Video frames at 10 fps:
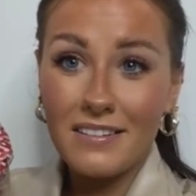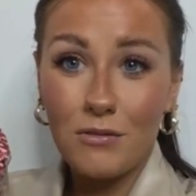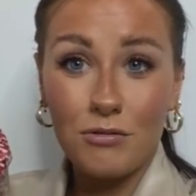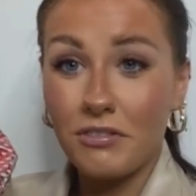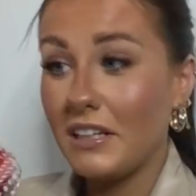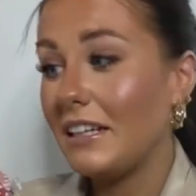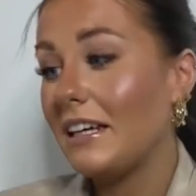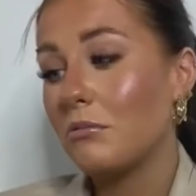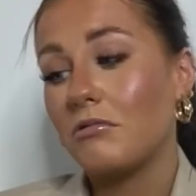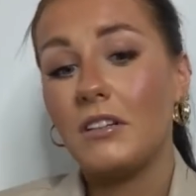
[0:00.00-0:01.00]
really,
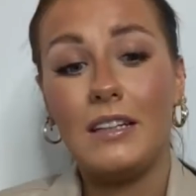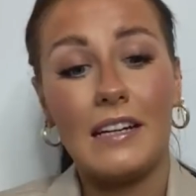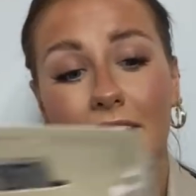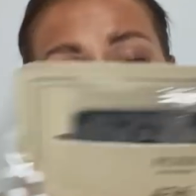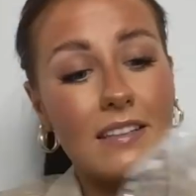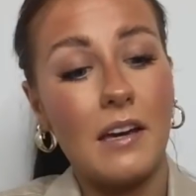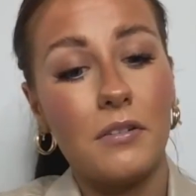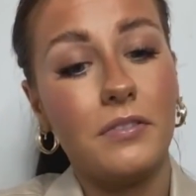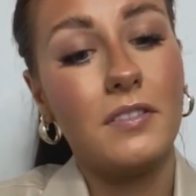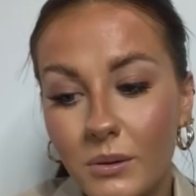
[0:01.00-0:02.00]
really nice
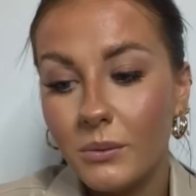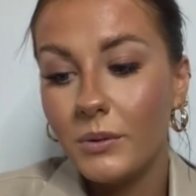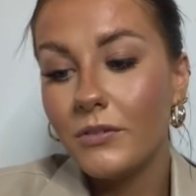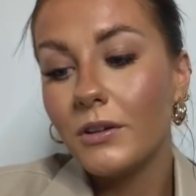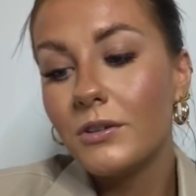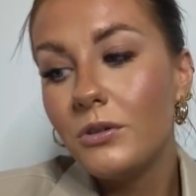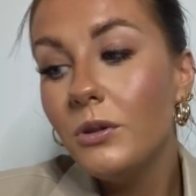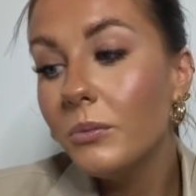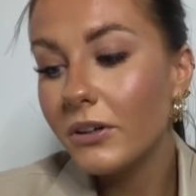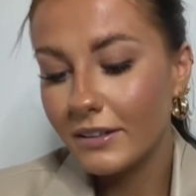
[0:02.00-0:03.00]
gifts. We've got two
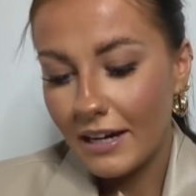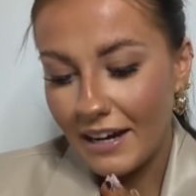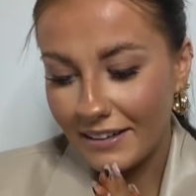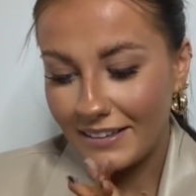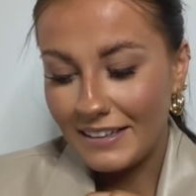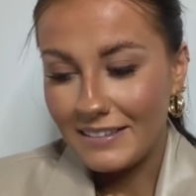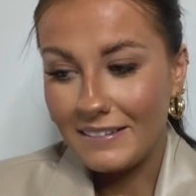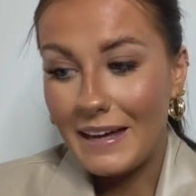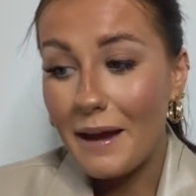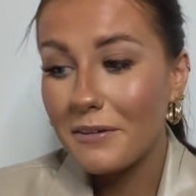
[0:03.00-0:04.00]
more categories
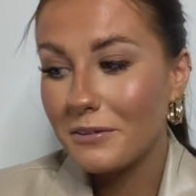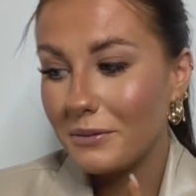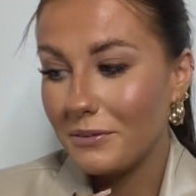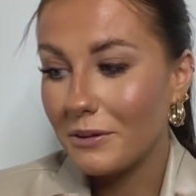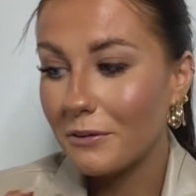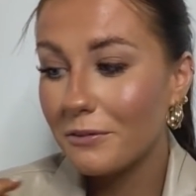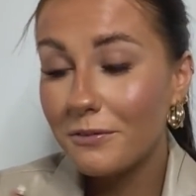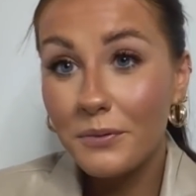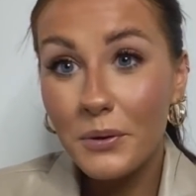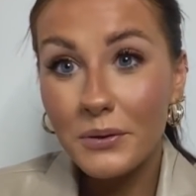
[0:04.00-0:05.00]
left. We've got
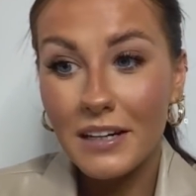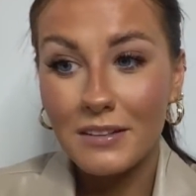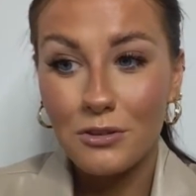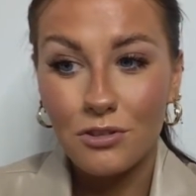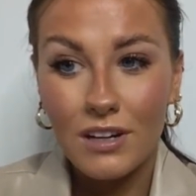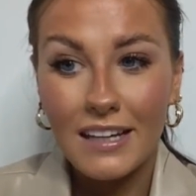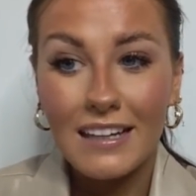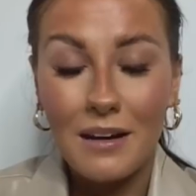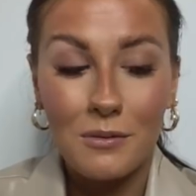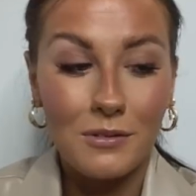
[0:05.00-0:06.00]
food and drink
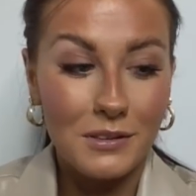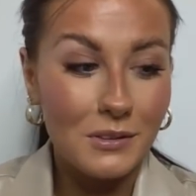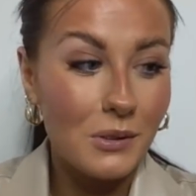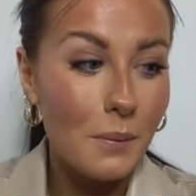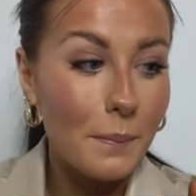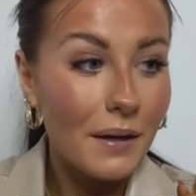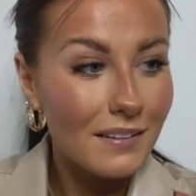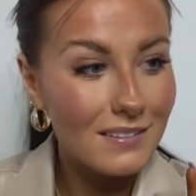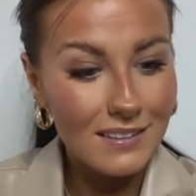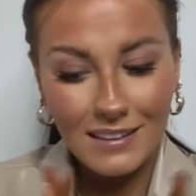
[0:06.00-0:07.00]
and we've also got
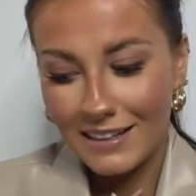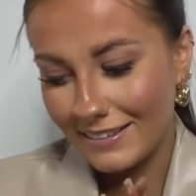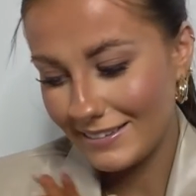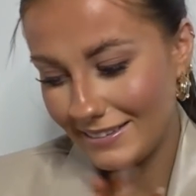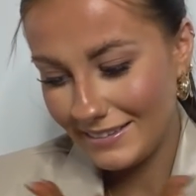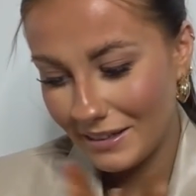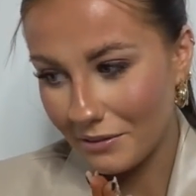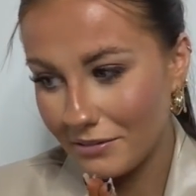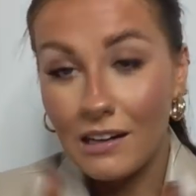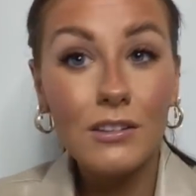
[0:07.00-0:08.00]
personalised
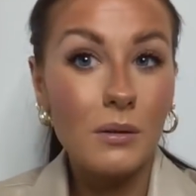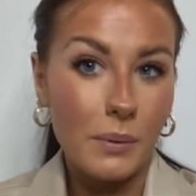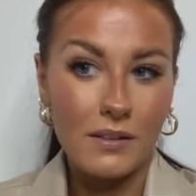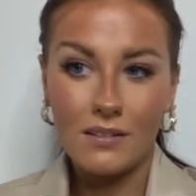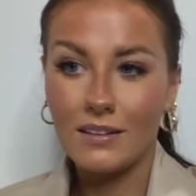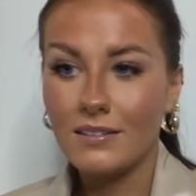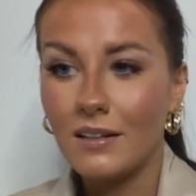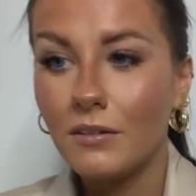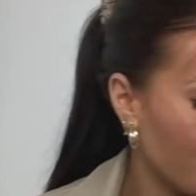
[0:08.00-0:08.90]
stuff. I'll do the personalised stuff.